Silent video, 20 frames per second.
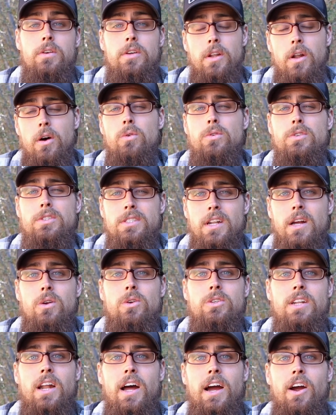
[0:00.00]
You know,
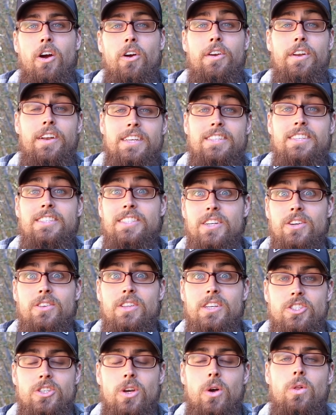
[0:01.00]
Snuggles and I aren't
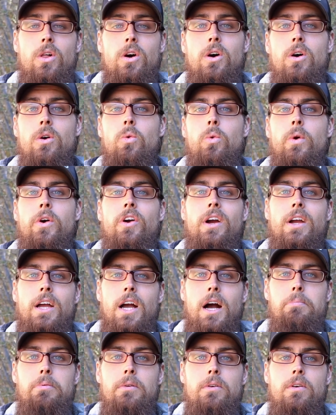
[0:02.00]
necessarily solo, we're a
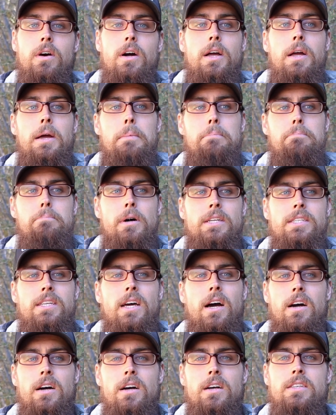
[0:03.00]
couple, but
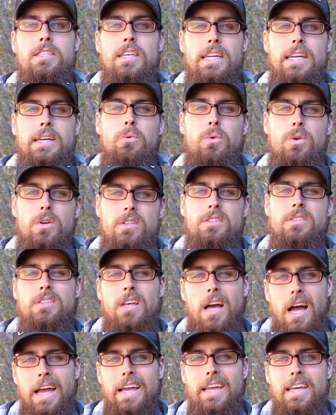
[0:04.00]
to us it was
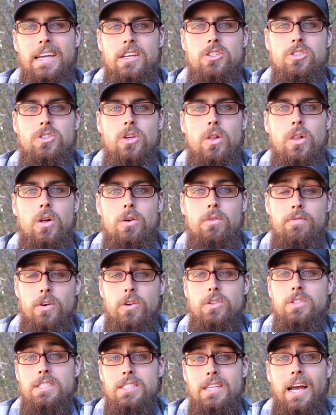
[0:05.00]
hiking solo
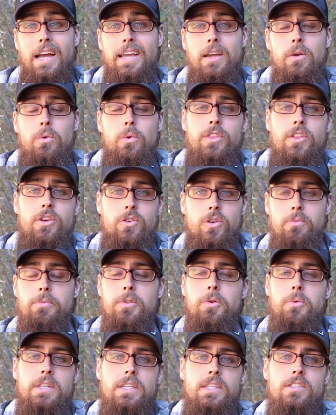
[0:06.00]
versus hiking with the group
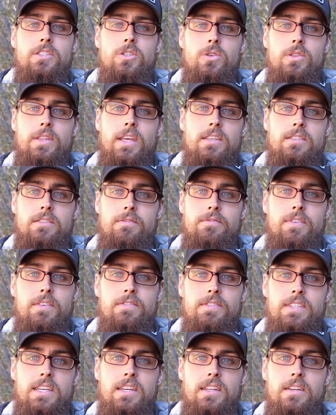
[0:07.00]
that we did in
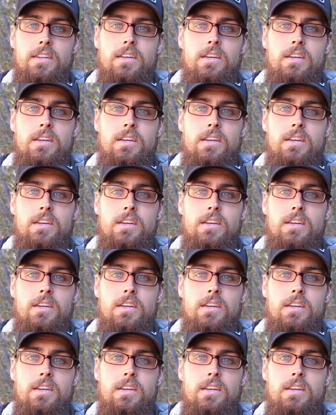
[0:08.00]
2015.